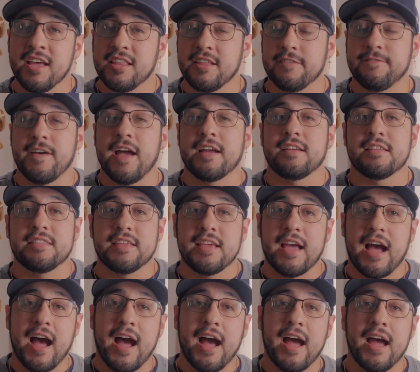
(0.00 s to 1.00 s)
The fact that
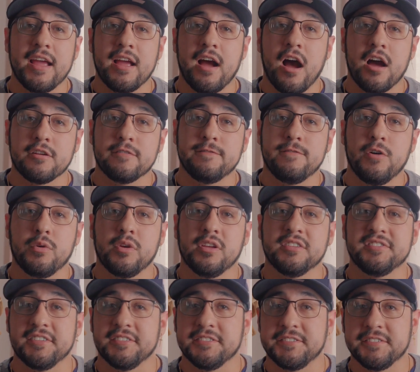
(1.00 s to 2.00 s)
the eye
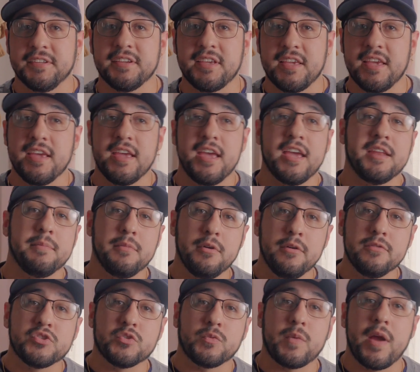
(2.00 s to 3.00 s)
autofocus is sticky and
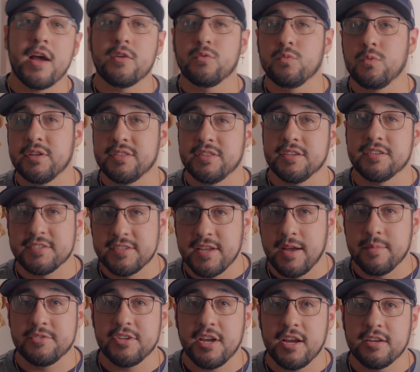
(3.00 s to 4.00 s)
moves around with the
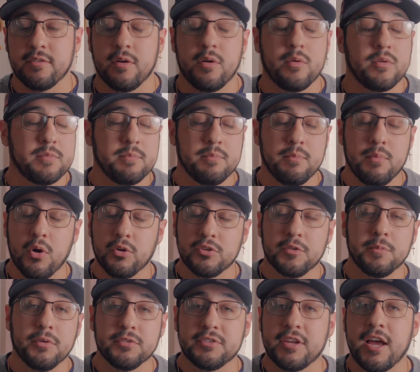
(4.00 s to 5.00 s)
subject or with
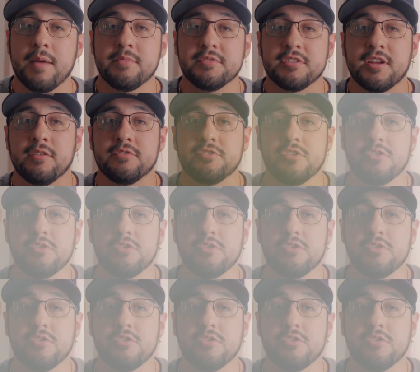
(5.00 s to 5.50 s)
multiple times that I was